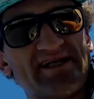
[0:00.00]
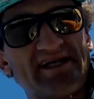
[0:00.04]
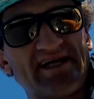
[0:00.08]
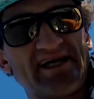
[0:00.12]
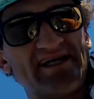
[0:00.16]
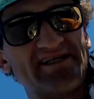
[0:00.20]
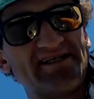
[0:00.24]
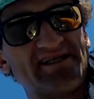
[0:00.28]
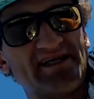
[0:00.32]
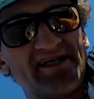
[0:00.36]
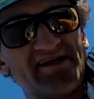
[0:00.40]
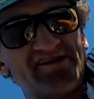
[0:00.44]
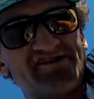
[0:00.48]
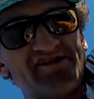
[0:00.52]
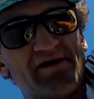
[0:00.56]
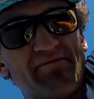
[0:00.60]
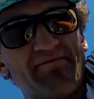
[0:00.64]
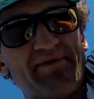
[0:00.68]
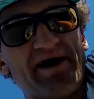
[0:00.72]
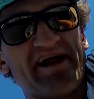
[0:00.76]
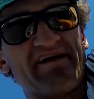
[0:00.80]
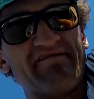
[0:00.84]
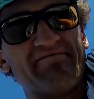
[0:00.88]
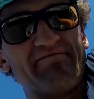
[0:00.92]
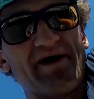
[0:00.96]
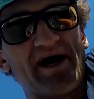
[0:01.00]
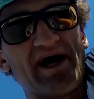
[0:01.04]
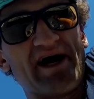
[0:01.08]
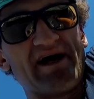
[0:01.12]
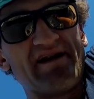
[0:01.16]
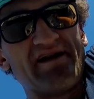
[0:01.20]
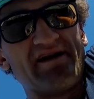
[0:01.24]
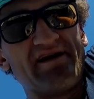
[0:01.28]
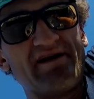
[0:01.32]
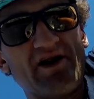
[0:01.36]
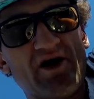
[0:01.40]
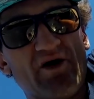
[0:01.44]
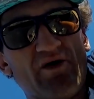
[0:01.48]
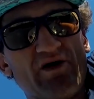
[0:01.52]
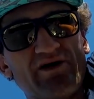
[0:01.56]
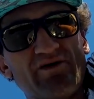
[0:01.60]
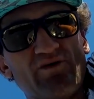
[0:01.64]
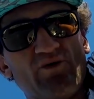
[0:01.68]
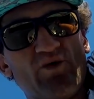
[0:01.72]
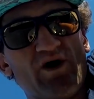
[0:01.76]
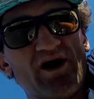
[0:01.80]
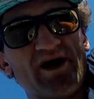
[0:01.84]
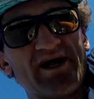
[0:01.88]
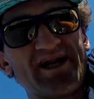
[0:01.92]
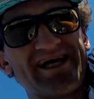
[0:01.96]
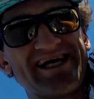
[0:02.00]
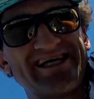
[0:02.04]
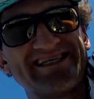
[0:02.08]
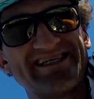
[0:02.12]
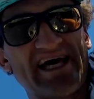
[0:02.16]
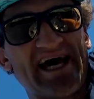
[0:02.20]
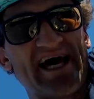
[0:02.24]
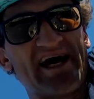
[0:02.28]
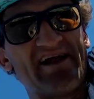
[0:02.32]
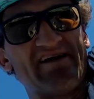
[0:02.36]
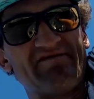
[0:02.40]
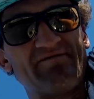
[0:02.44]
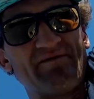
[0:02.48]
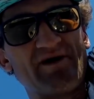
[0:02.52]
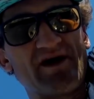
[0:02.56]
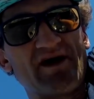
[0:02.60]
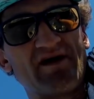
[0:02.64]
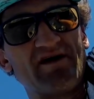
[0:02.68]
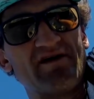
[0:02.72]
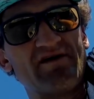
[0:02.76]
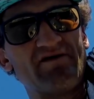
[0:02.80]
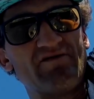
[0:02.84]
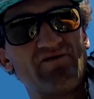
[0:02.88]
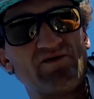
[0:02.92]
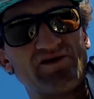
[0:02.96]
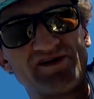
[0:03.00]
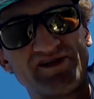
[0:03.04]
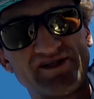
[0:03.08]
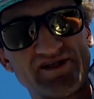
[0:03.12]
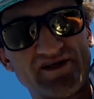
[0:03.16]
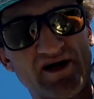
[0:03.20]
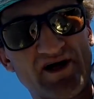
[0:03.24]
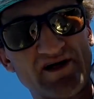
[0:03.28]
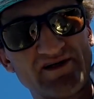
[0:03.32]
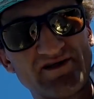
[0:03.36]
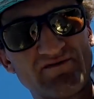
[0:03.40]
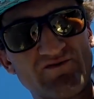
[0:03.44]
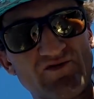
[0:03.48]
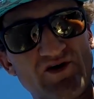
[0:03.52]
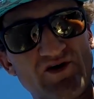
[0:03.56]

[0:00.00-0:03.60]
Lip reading: it easy to jump out of bed knowing what is ahead of me, which is an awesome